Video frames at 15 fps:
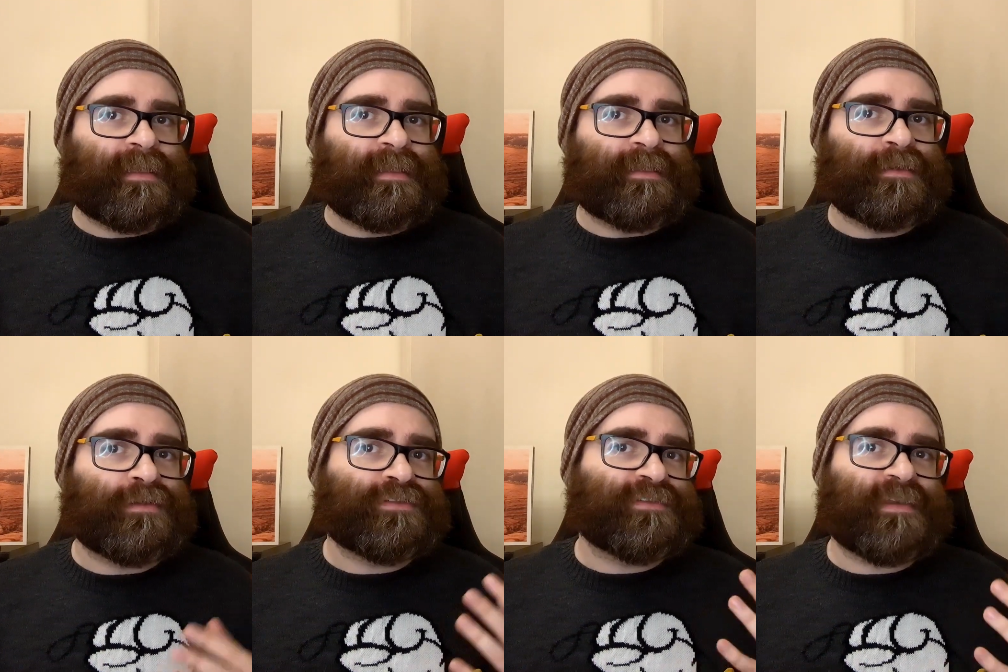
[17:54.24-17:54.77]

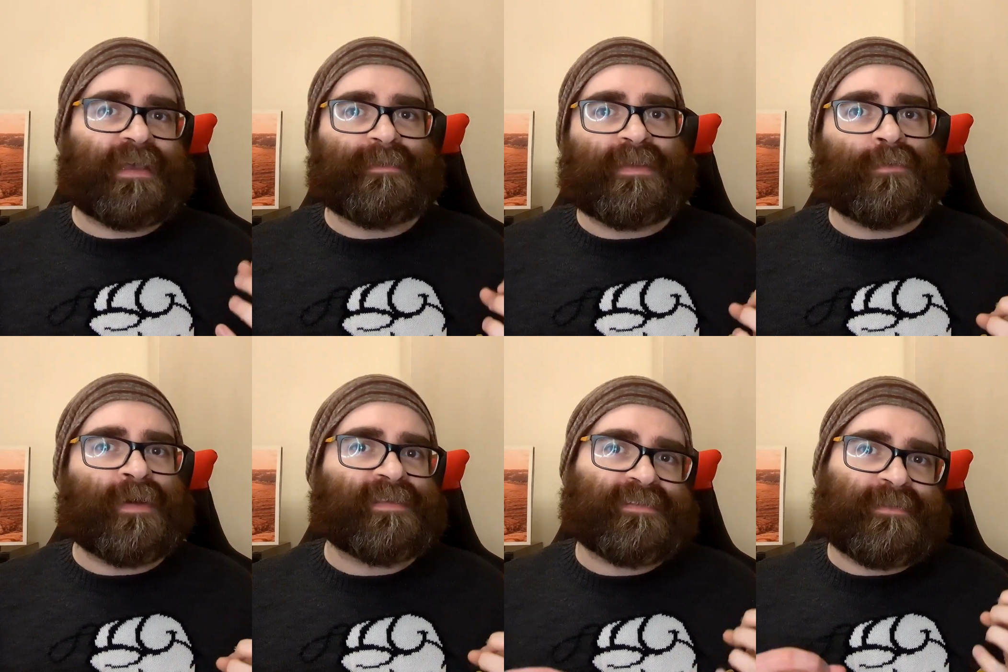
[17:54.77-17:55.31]
The
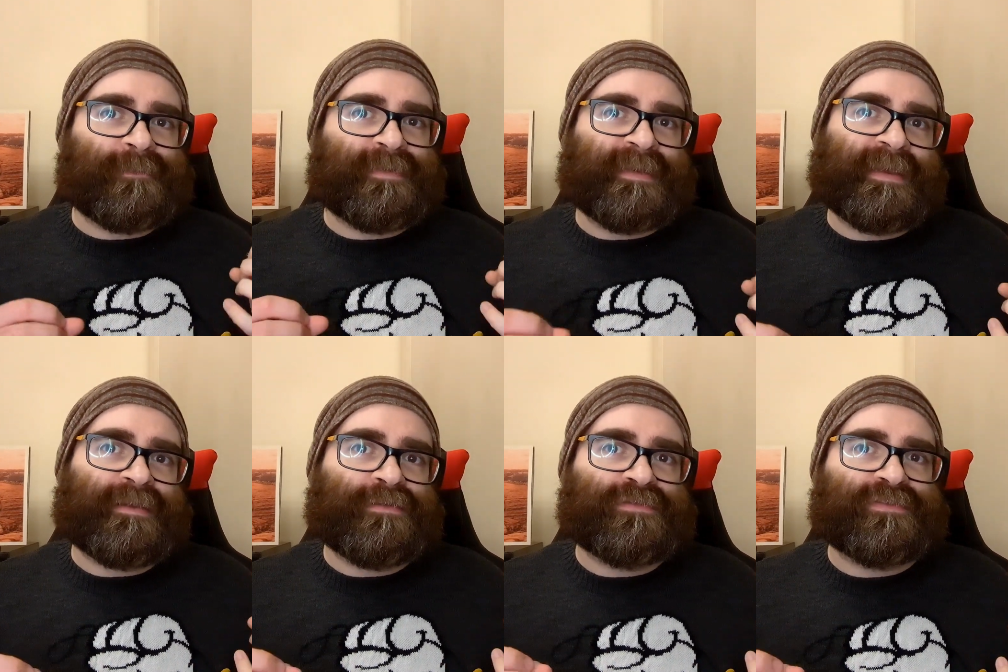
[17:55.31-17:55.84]
old-timey western
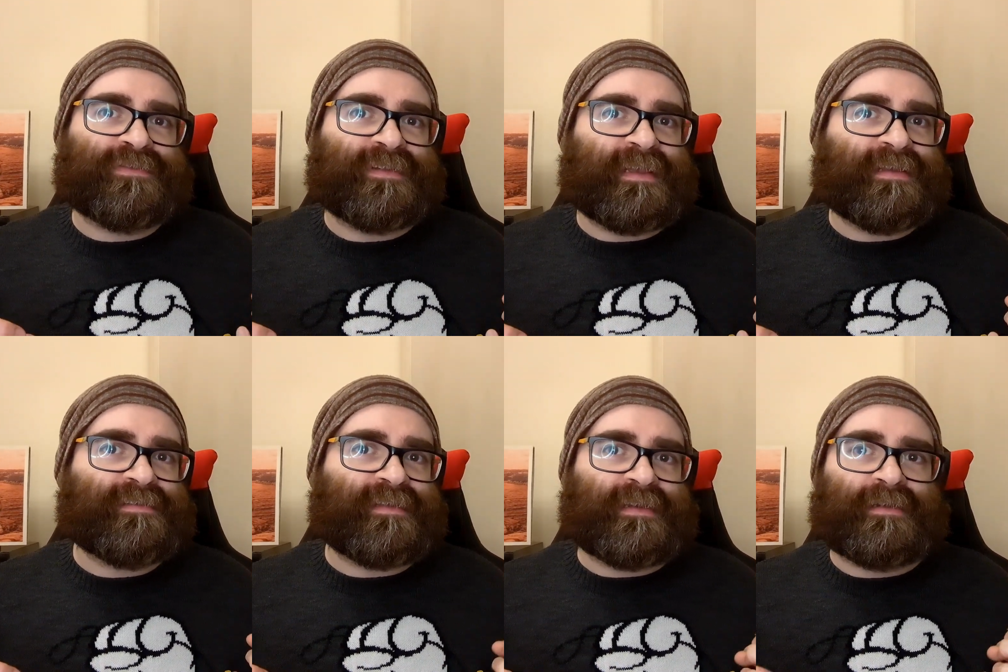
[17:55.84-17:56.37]
piano
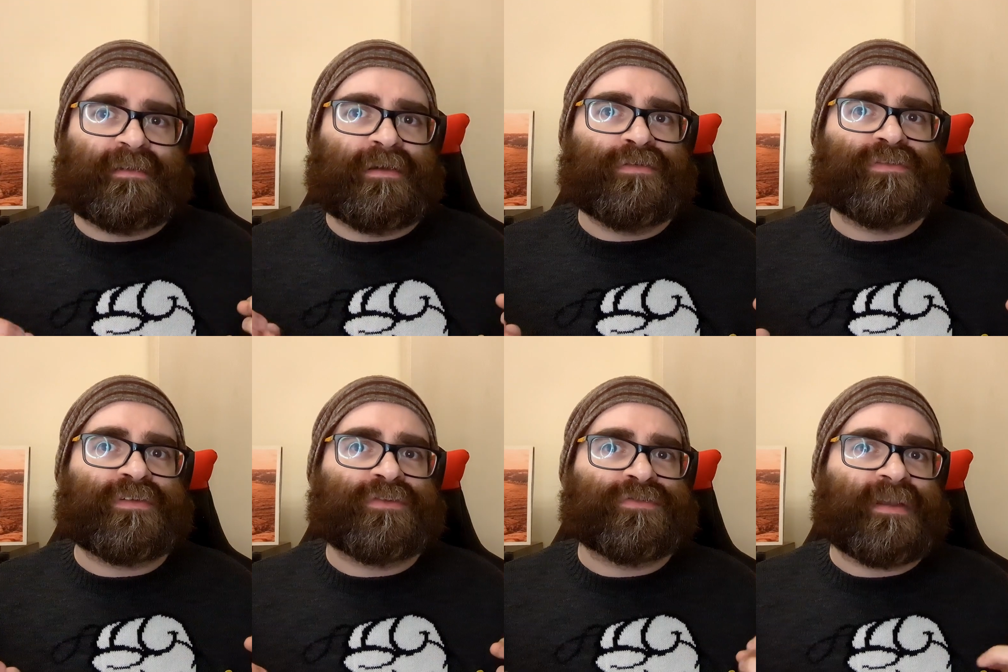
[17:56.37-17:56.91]
stings in
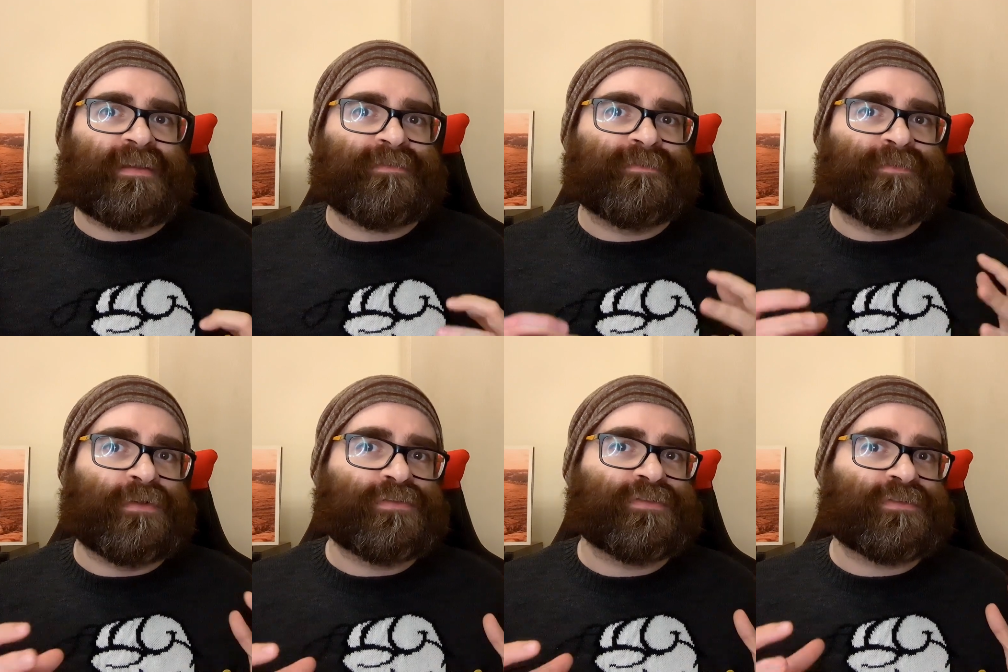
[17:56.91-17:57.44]
closing track
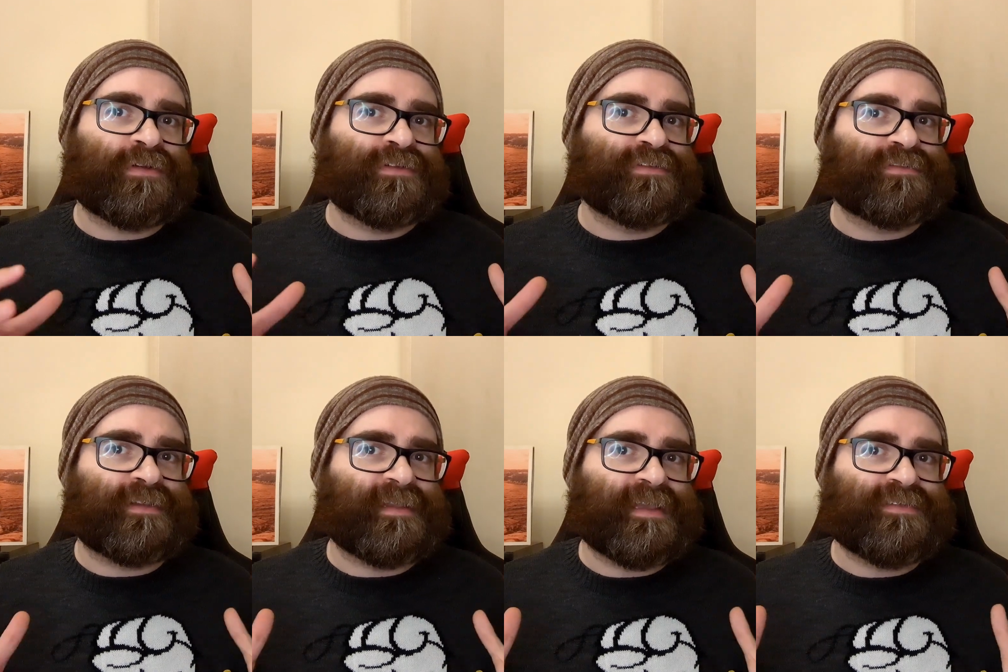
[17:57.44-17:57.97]
False
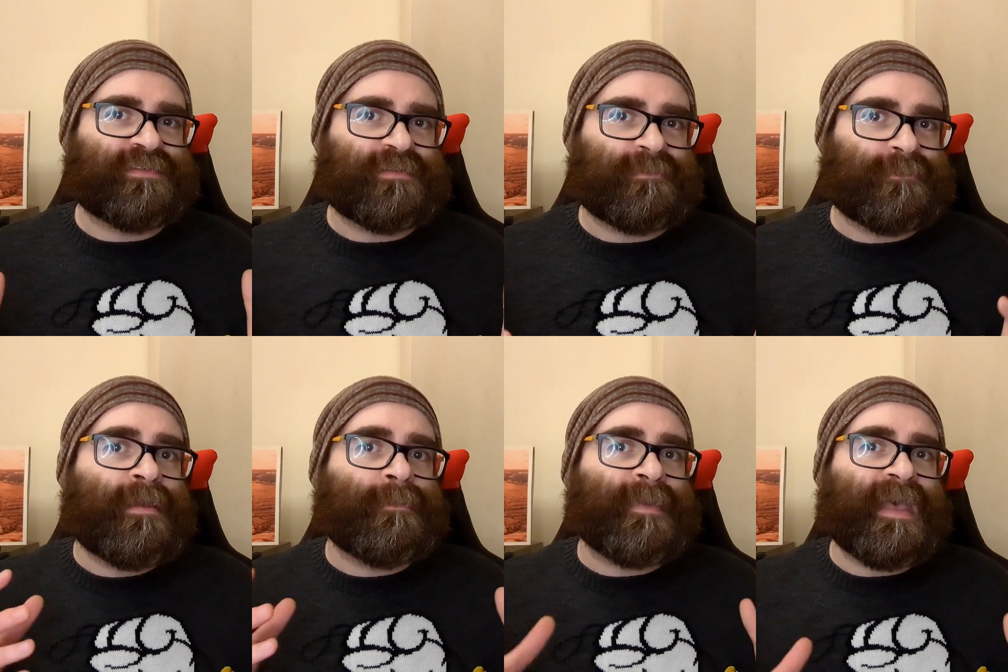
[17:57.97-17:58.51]

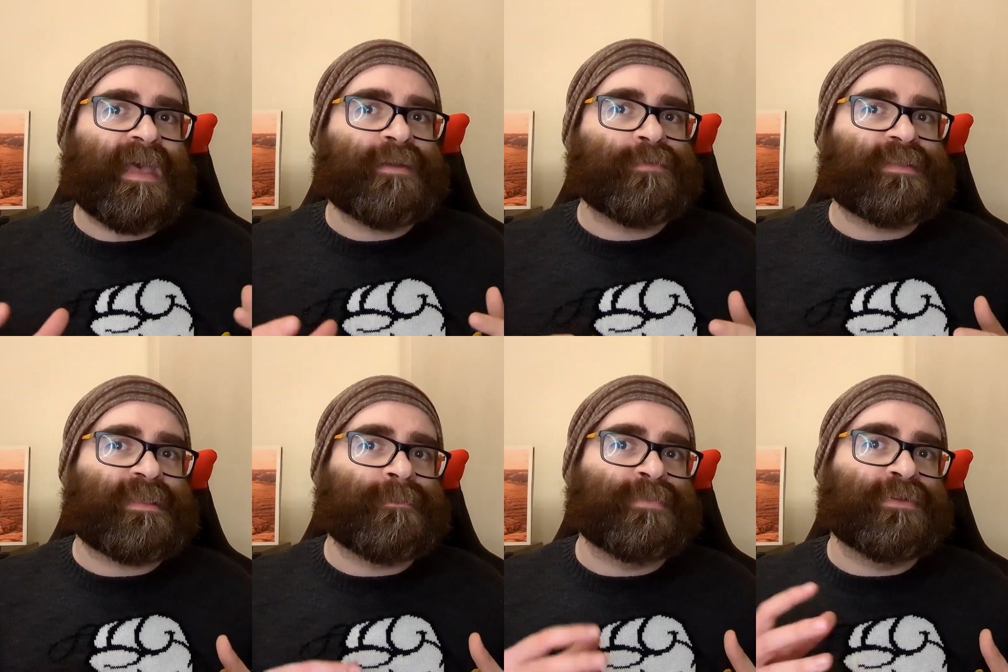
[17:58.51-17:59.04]
Constellation, paired
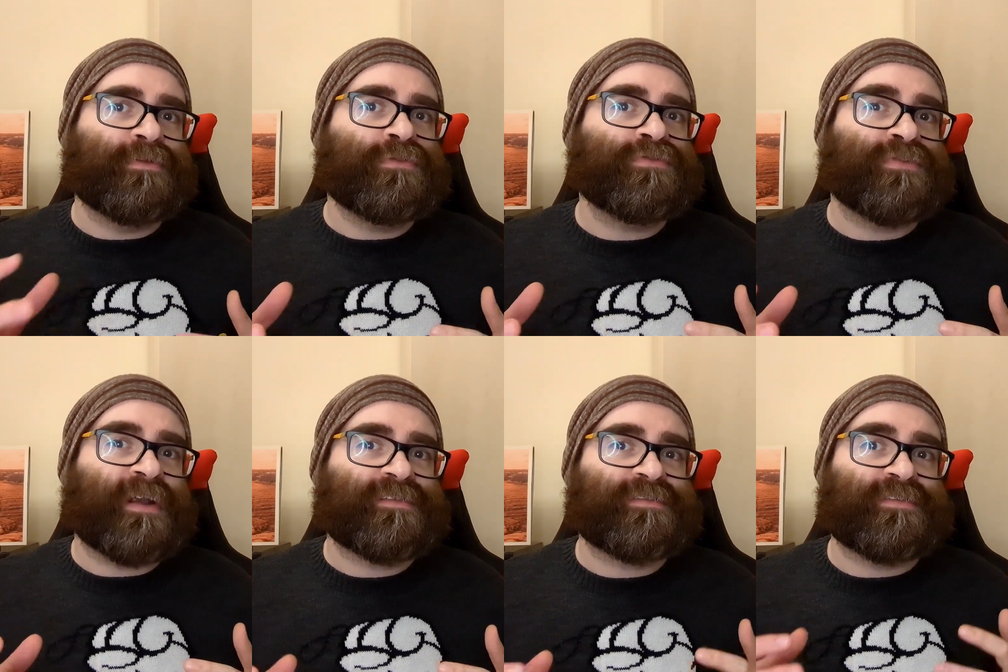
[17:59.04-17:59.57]
with the
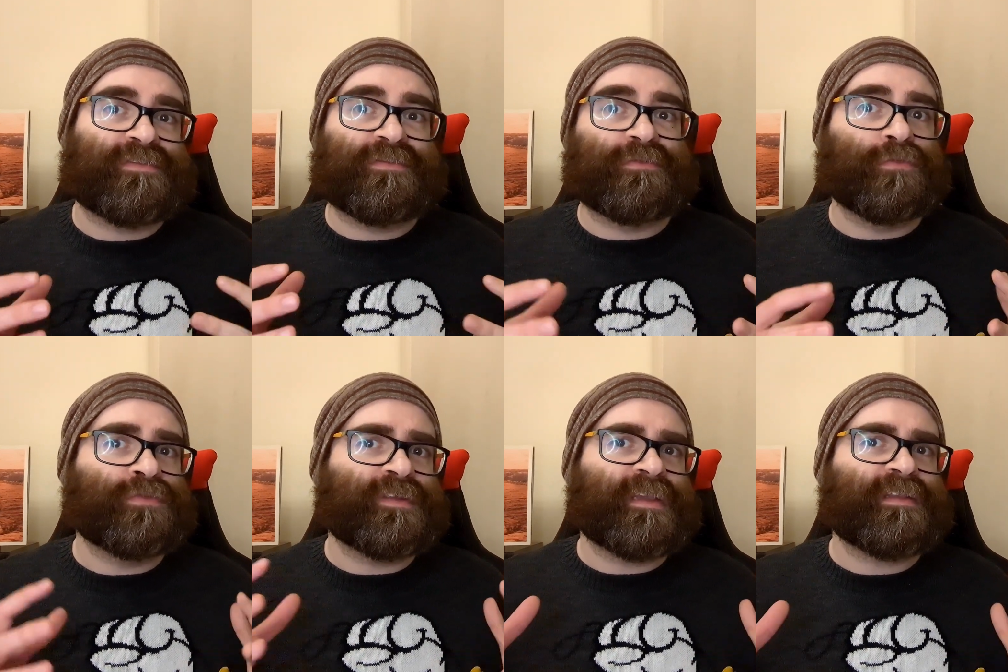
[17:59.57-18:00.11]
bluegrass
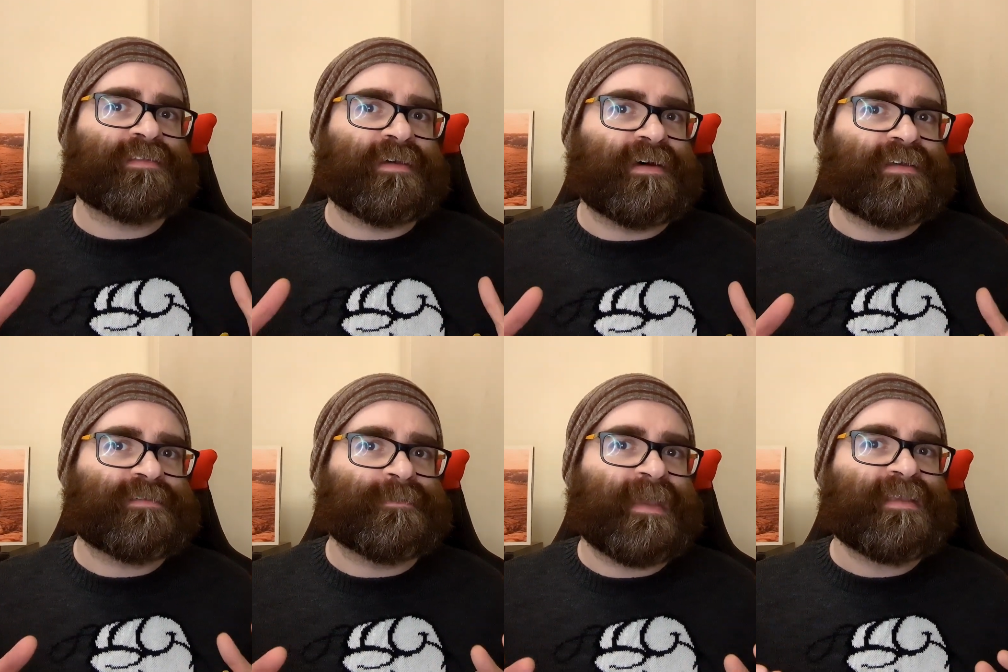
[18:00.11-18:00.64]
distorted
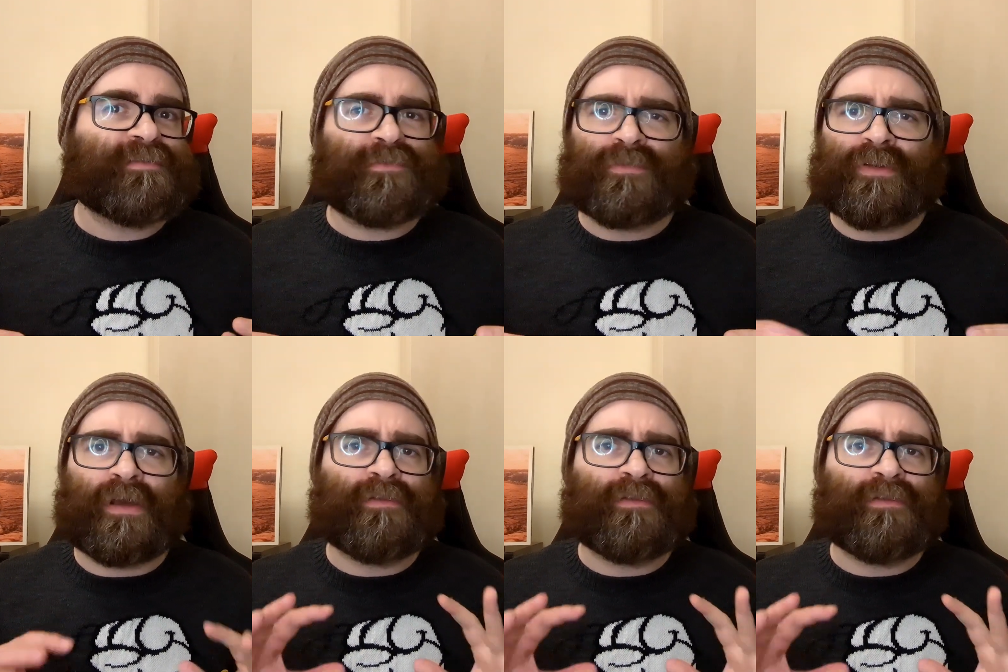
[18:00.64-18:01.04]
guitars, makes for an